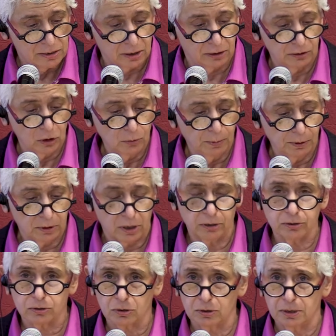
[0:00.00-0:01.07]
The global
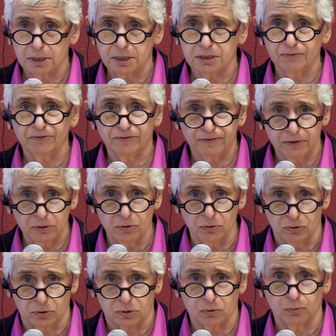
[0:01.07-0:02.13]
culture is
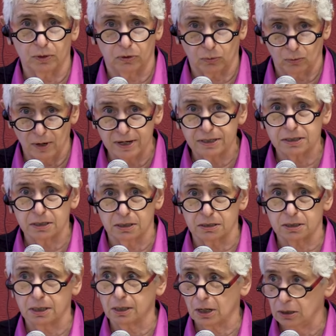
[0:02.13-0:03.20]
infused with
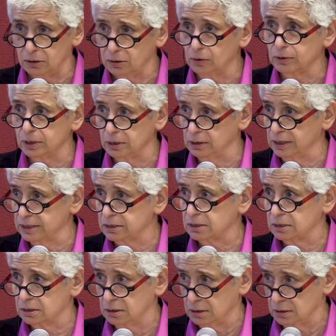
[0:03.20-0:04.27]
racist and
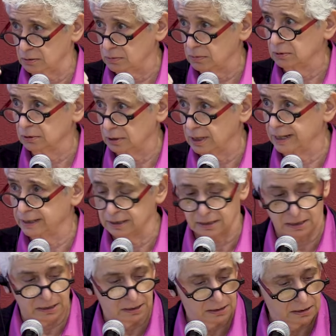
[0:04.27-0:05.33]
colonialist
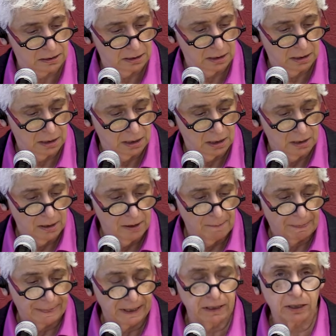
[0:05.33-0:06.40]
legacies.
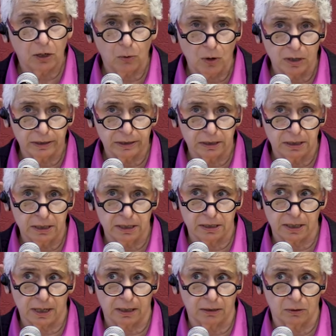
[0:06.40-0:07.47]
Inequality
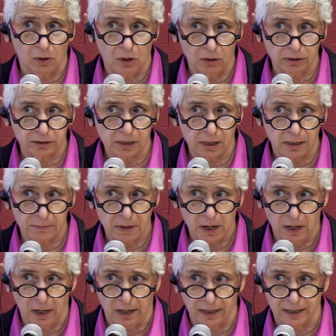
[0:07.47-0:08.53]
is at an all-time
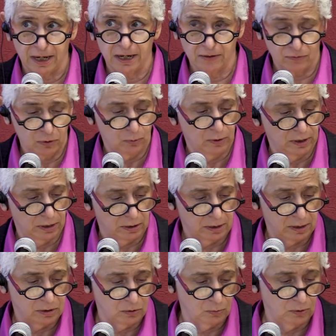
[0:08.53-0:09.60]
high everywhere
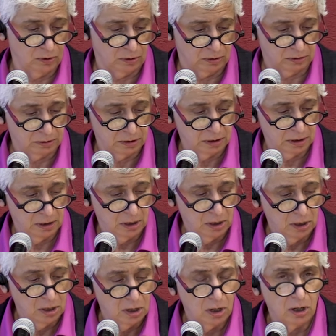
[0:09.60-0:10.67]
in the world.
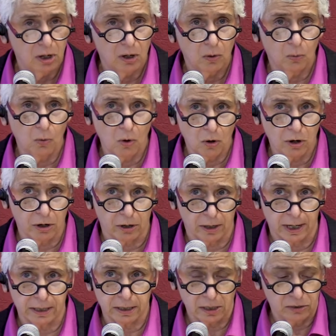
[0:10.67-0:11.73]
War
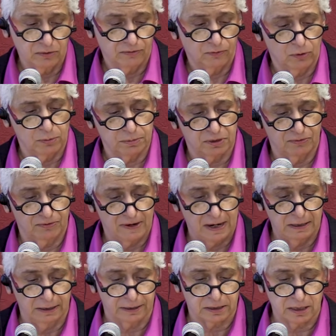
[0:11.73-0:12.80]
and other forms of
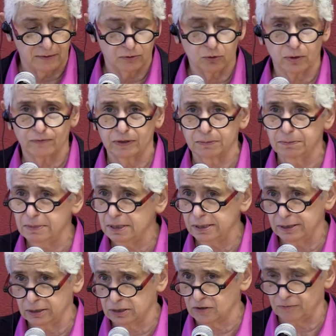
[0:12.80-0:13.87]
violence have driven
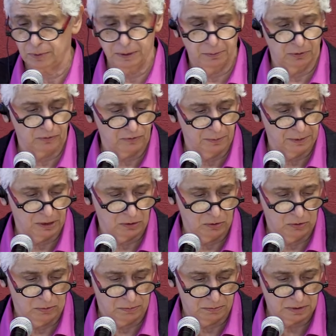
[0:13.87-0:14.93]
millions of people from their
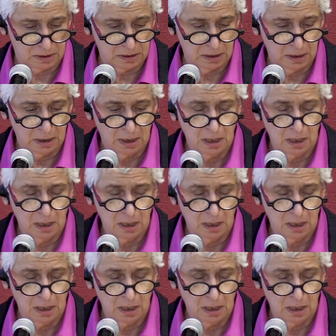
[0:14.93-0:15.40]
homes.